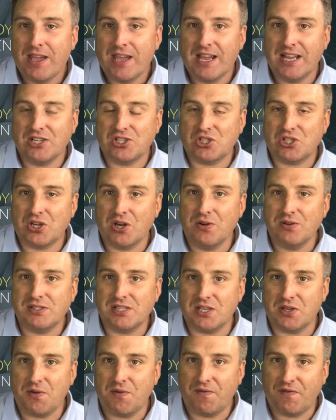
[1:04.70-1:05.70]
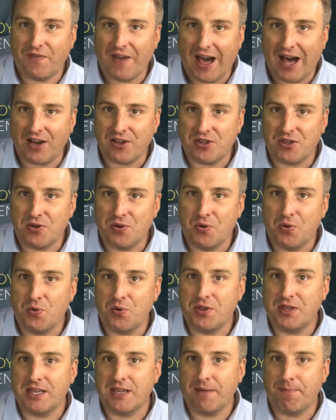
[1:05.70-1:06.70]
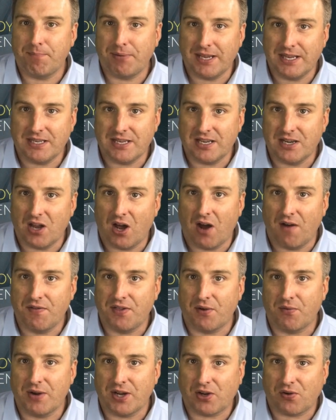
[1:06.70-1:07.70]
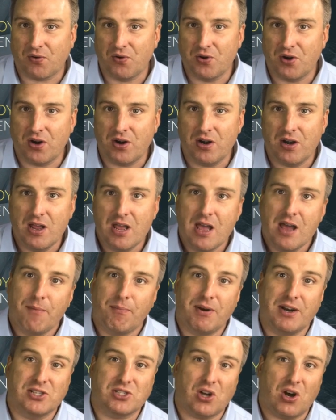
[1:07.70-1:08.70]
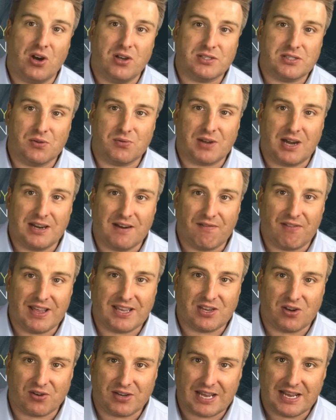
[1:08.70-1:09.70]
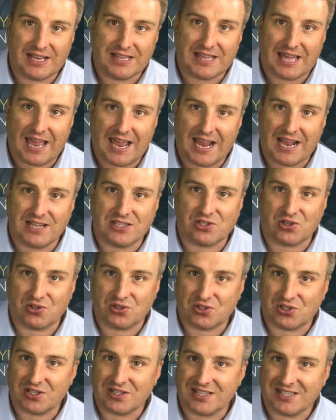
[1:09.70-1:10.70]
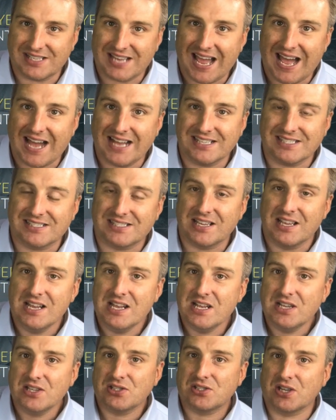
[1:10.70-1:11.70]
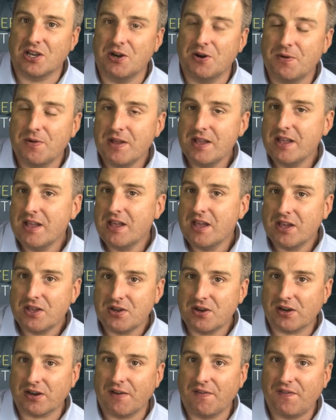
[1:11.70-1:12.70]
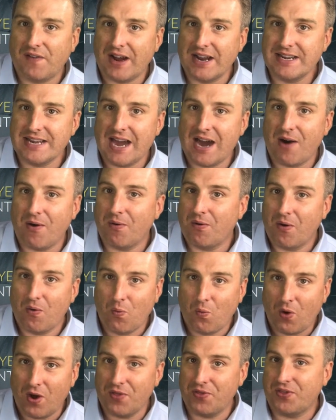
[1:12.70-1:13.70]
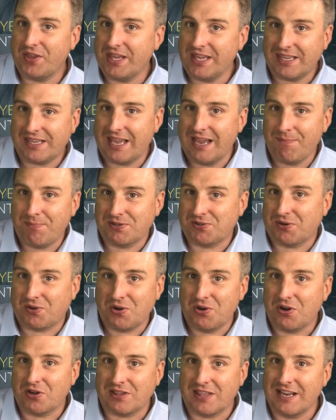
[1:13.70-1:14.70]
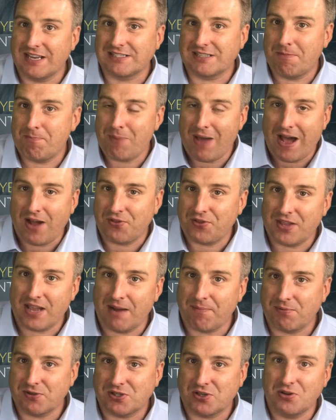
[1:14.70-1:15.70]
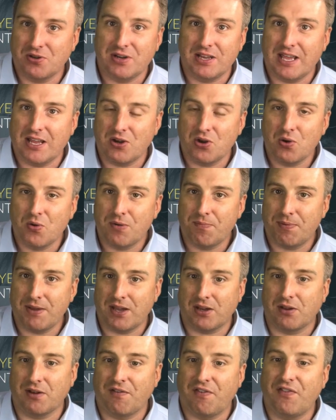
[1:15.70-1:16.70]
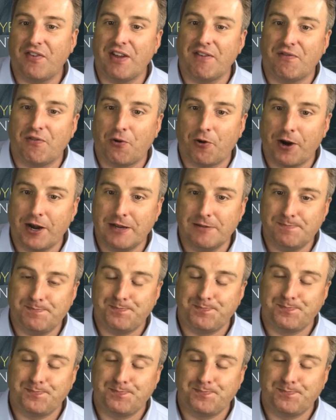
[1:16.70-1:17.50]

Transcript: it shows that you value the opinion of the recruiter, but it's also kind of like you're getting the answers to the test. So you're gonna find out what the campus recruiter thinks about the opportunity and who would be a good fit for it.